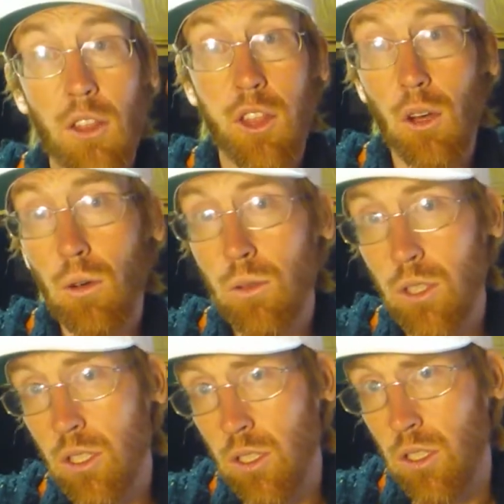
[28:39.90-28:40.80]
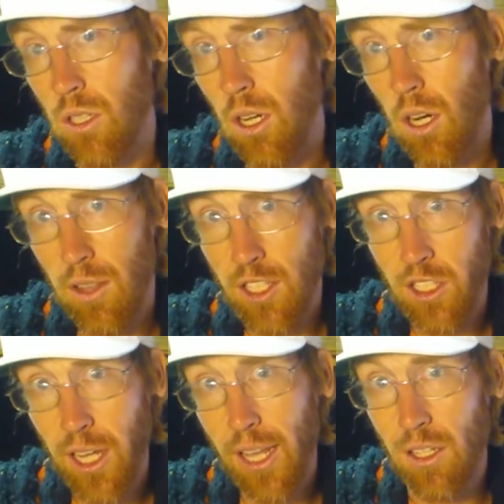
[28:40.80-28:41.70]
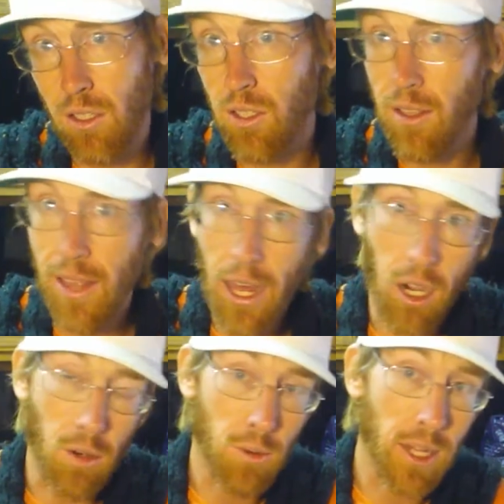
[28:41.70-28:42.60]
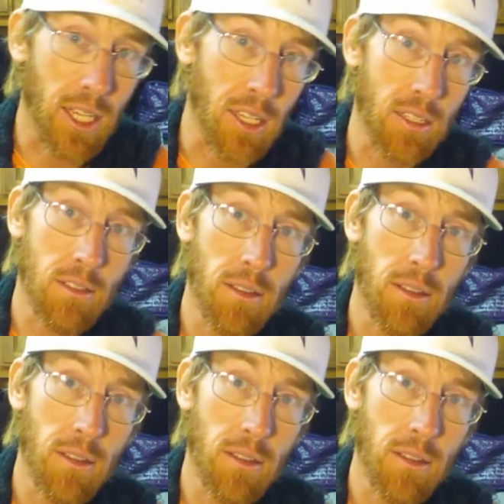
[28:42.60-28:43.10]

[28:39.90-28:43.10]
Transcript: those are the channels that are running